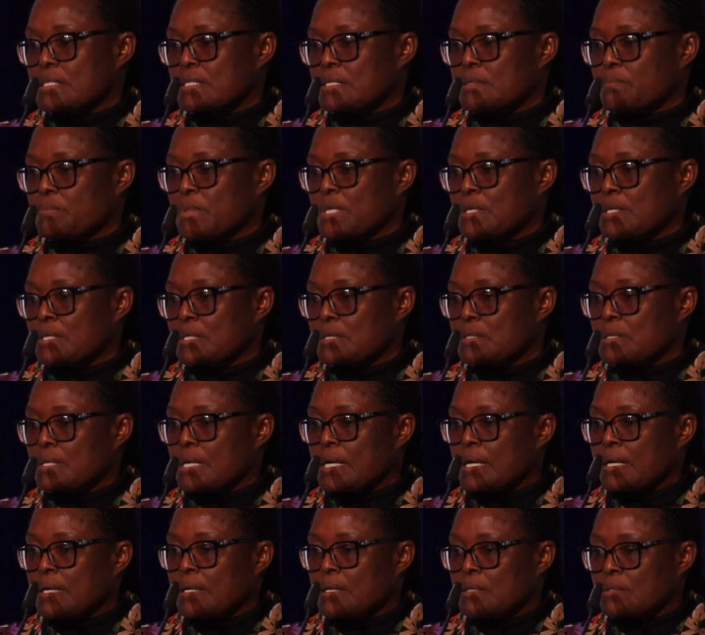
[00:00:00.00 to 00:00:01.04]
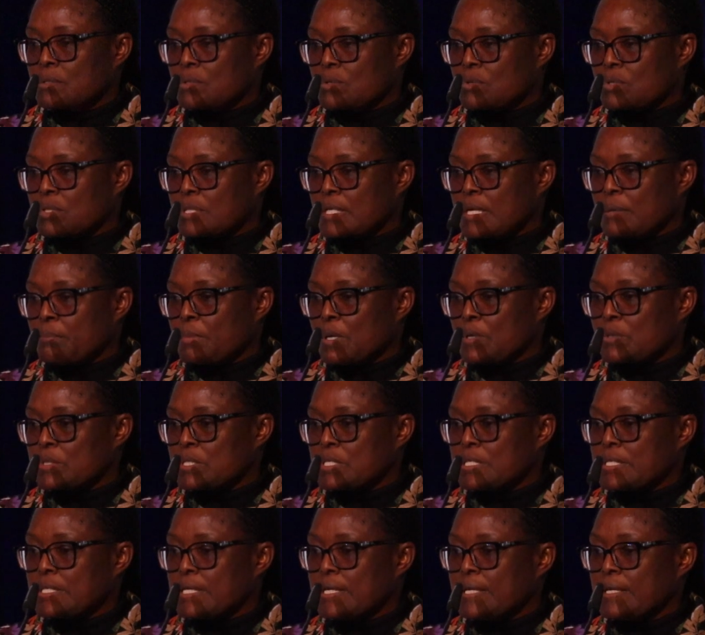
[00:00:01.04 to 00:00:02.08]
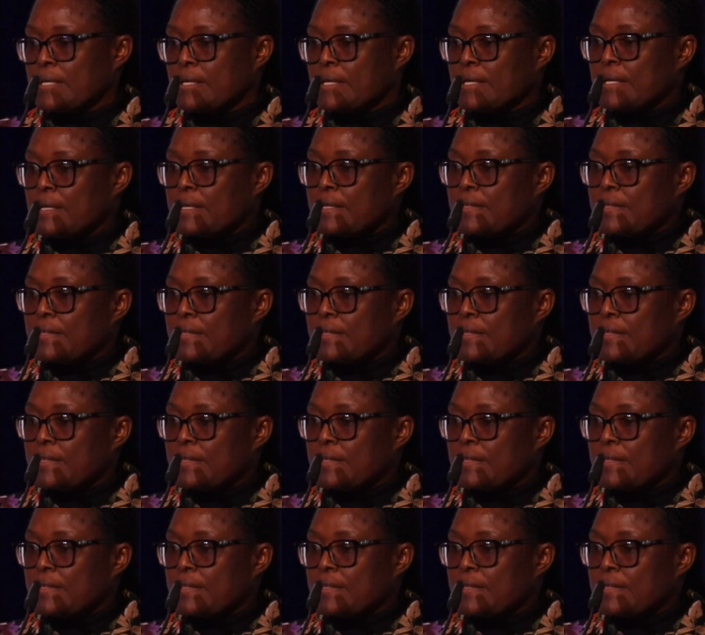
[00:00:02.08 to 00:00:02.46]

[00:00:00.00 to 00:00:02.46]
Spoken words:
is being talked about here.